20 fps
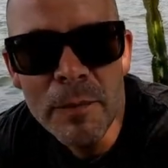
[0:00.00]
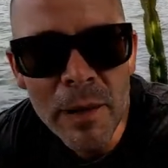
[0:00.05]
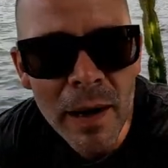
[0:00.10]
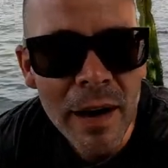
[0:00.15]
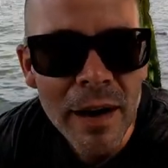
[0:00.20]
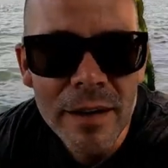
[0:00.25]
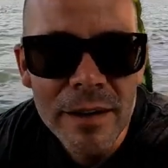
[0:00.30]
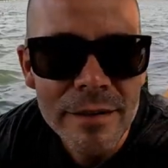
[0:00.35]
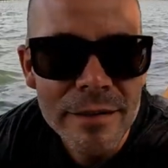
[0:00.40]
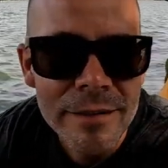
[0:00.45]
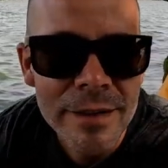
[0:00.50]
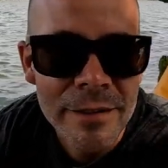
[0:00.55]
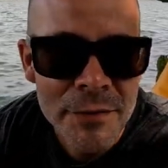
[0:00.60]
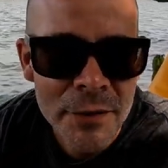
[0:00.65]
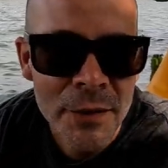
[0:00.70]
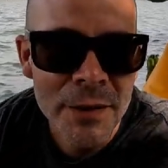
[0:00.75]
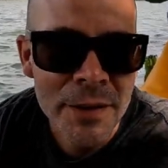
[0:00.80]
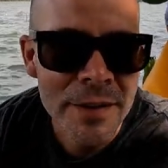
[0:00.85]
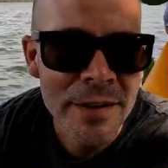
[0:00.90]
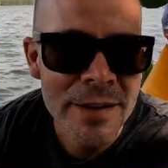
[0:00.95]
But
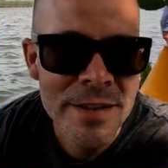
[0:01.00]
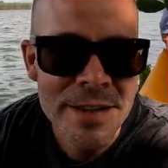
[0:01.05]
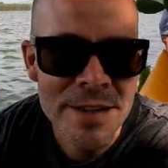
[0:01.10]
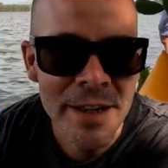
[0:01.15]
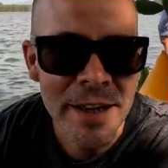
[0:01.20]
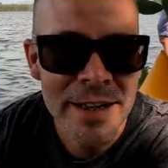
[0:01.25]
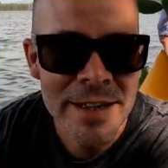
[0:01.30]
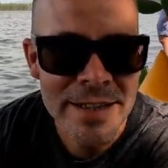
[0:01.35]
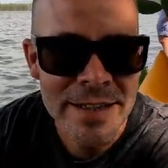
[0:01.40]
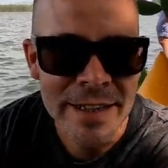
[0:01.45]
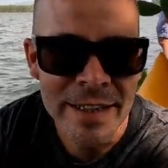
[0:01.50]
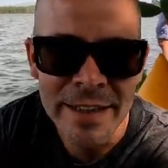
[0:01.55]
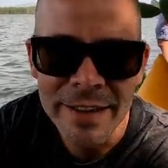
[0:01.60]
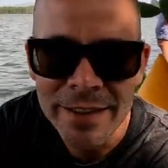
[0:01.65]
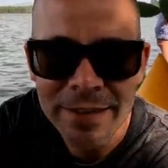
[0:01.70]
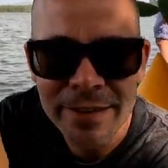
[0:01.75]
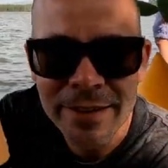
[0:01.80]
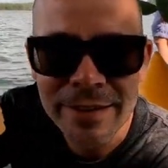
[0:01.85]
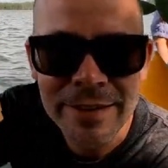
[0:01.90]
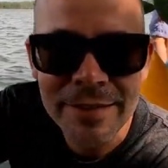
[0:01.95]
if you want a nice Thai
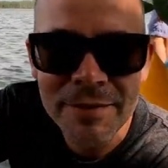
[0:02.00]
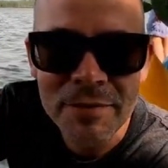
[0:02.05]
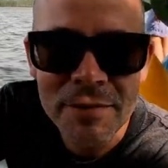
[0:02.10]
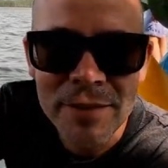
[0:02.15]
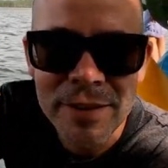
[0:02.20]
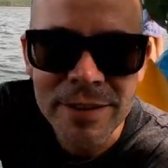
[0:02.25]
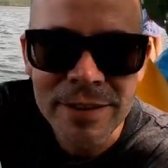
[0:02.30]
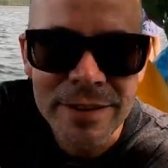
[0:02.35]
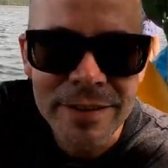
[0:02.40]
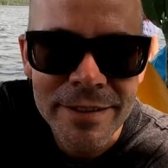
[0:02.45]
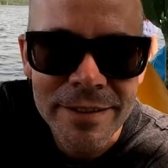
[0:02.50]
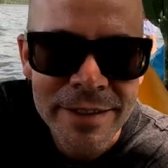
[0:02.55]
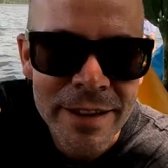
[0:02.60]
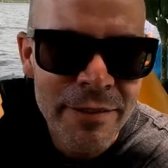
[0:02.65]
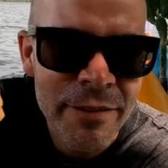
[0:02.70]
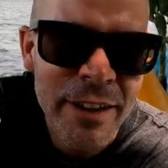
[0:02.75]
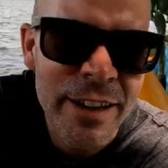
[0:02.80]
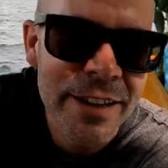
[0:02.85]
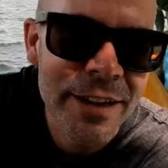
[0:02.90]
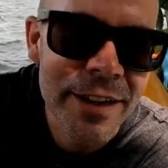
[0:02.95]
tea,
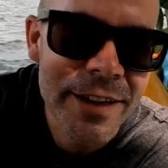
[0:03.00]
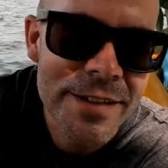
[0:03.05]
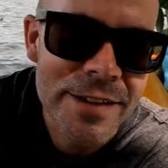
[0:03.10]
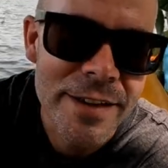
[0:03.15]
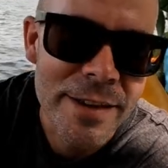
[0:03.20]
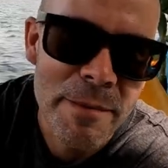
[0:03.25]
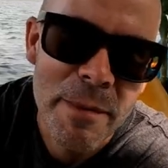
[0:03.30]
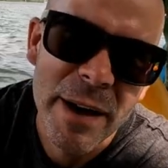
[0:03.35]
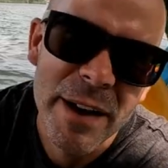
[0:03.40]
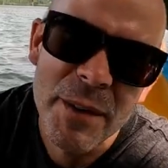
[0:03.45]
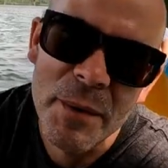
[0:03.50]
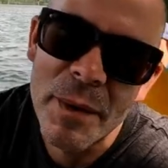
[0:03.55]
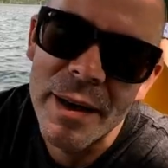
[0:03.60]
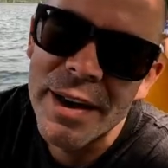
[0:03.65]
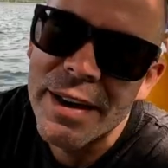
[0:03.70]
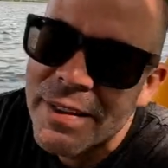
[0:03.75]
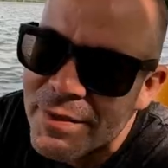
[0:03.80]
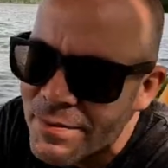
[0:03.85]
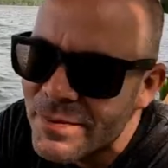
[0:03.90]
very nice here, by the way.